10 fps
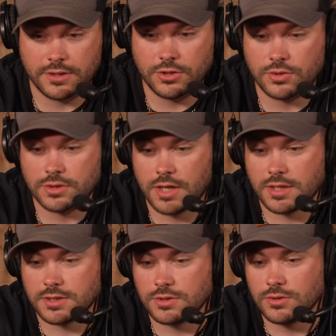that you could
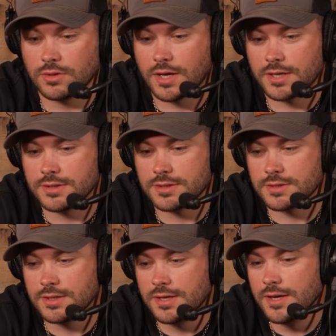constitute a lot of
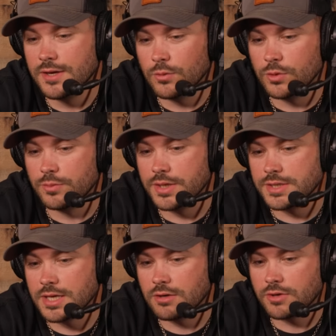this would be
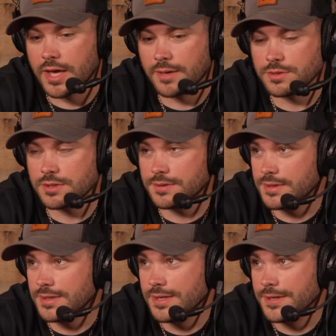cell cams,
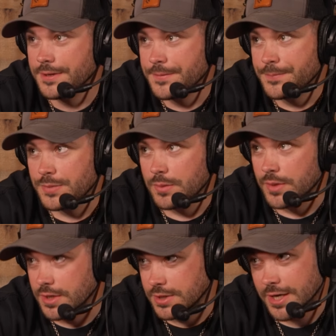
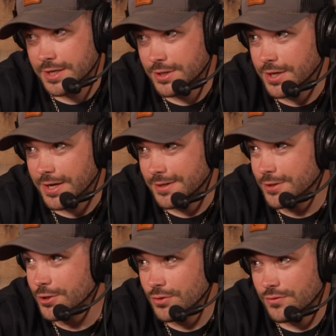because I can I can
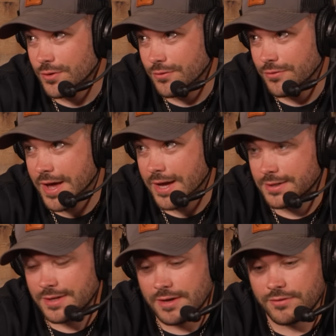tell you for a
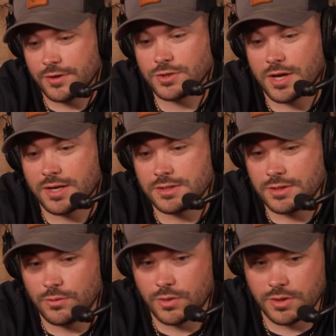fact if there's
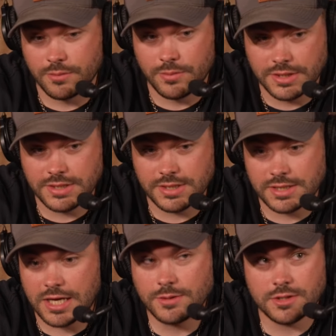honestly one of the
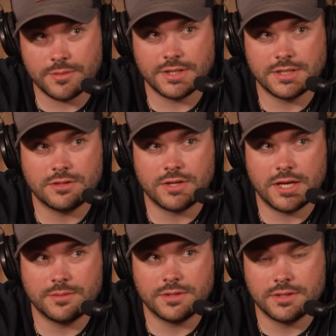busiest times on my cell
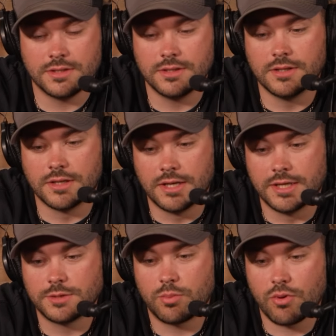cams,
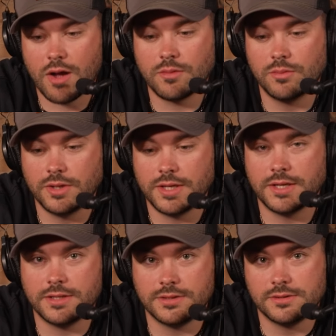it's probably